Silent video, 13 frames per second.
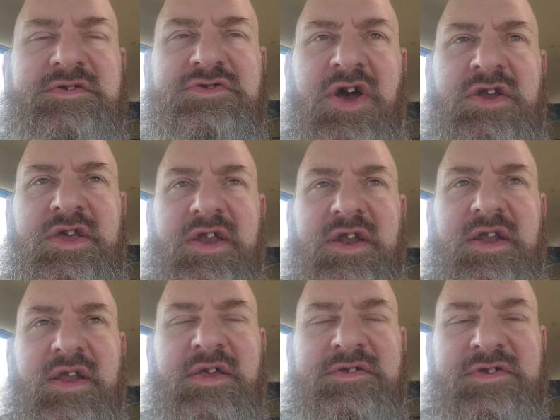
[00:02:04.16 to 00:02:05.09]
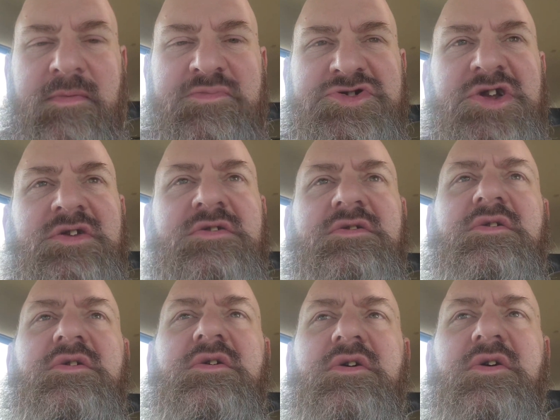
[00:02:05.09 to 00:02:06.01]
trying to get an exemption
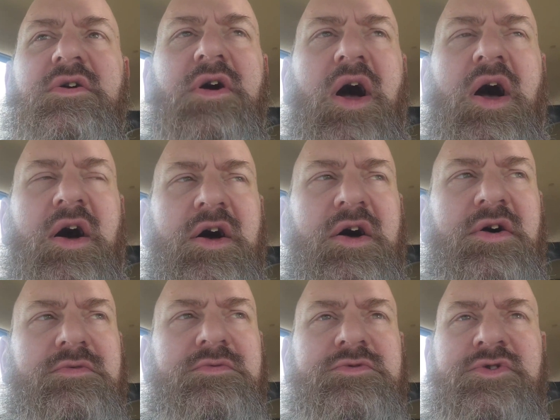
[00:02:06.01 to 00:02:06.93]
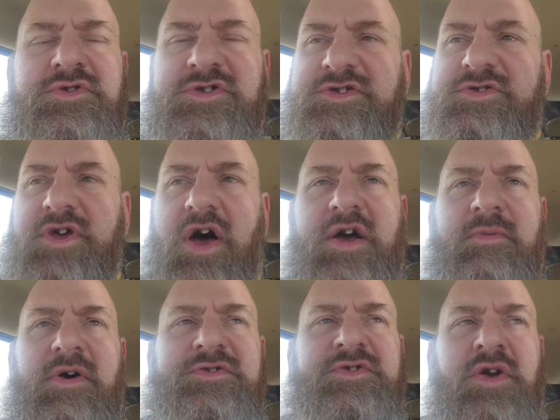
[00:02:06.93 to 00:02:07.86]
to talk
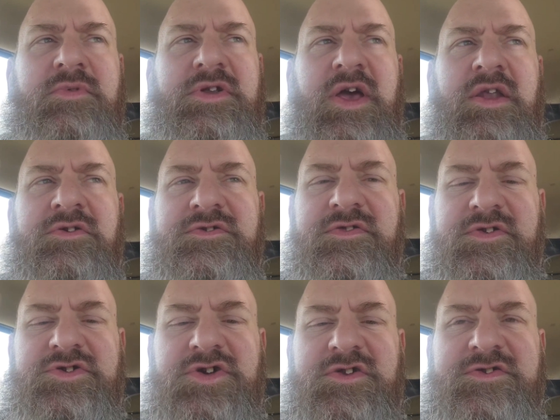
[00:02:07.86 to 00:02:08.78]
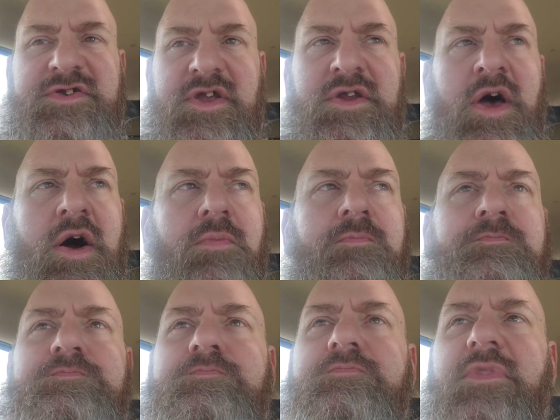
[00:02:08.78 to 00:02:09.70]
about Stormy Daniels, and the judge said no.
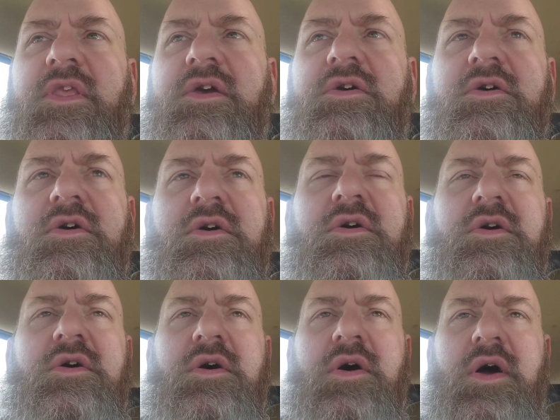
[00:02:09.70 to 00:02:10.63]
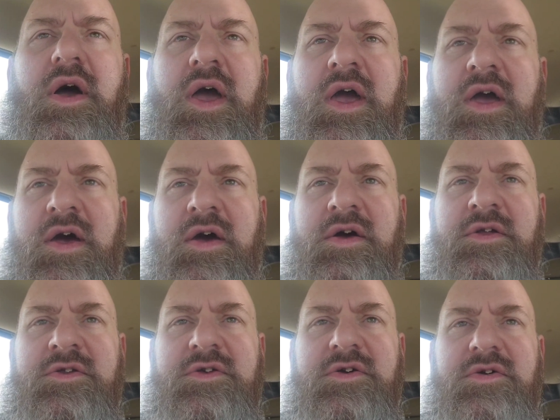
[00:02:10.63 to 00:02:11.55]

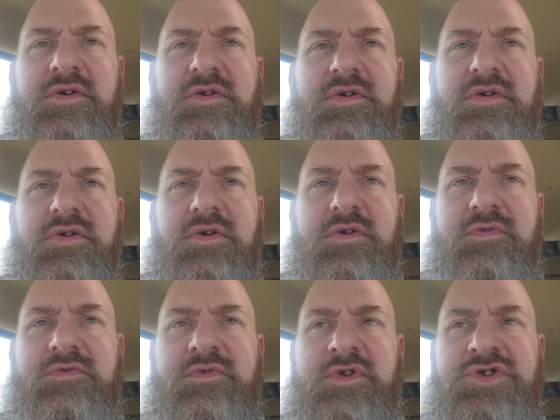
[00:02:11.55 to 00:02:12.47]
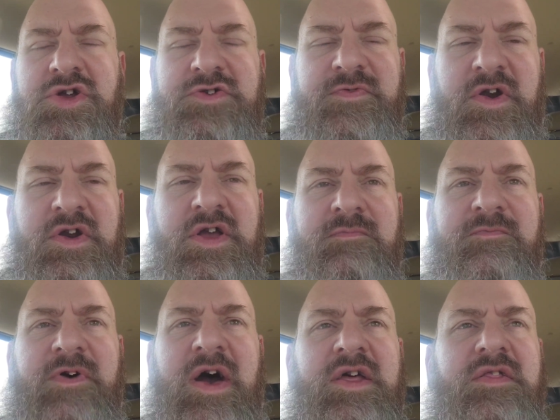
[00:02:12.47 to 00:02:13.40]
And the judge very
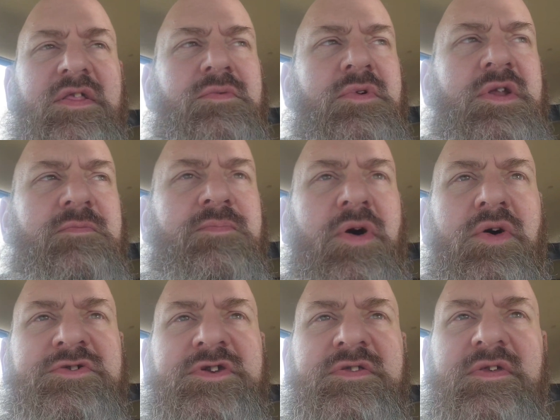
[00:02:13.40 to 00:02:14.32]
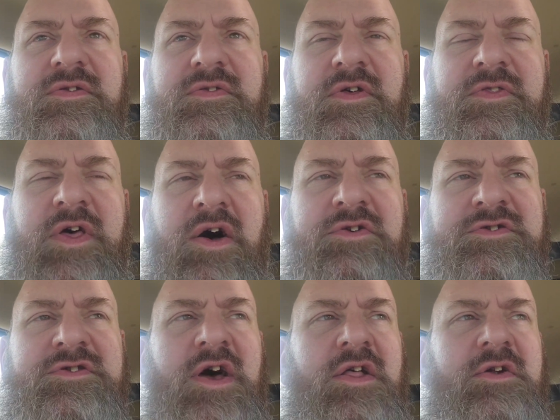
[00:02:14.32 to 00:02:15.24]
emphatically, when imposing the
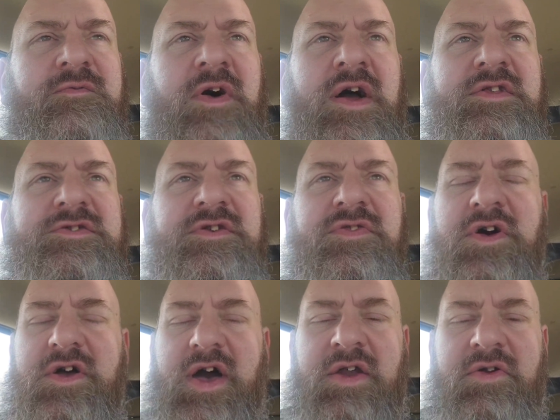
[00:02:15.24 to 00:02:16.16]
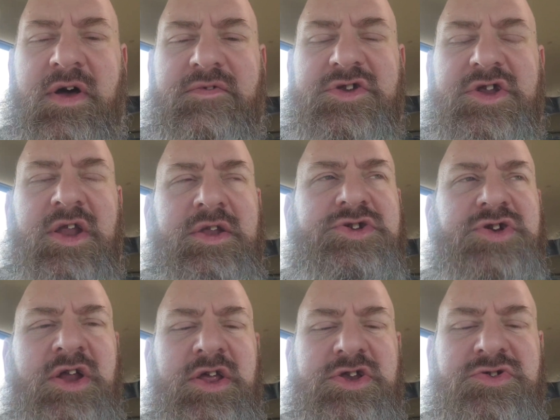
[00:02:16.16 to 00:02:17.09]
$1,000 fine, said, look, I don't have
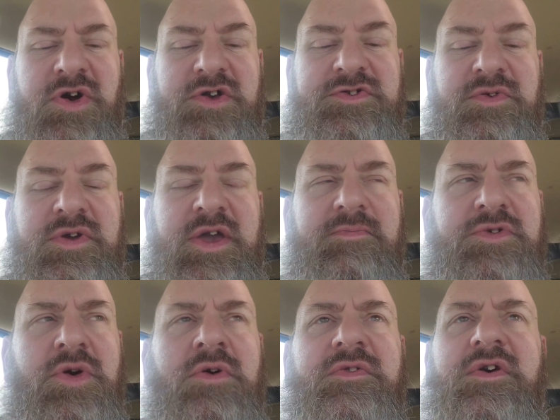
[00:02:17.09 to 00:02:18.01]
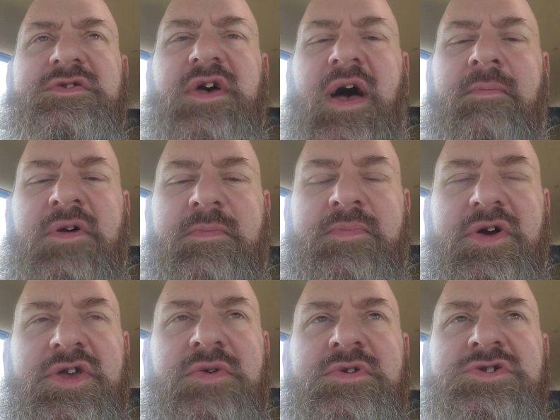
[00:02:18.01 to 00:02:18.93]
any choice. You keep doing this, I'm going to
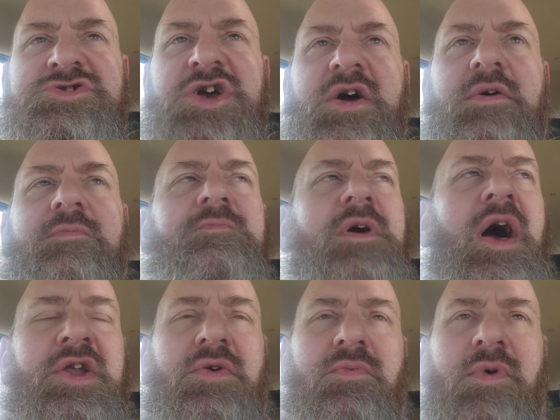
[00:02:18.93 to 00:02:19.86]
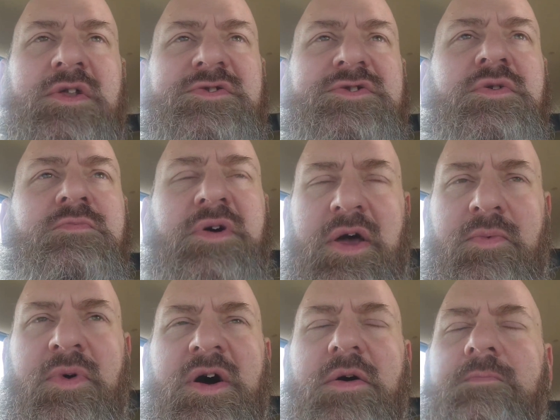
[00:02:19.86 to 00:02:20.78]
put you in jail. I don't want to, but I
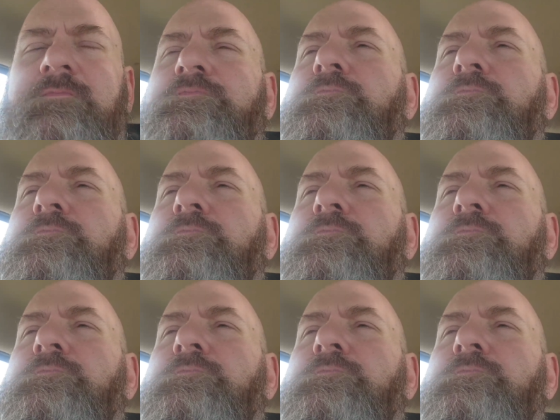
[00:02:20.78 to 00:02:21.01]
will.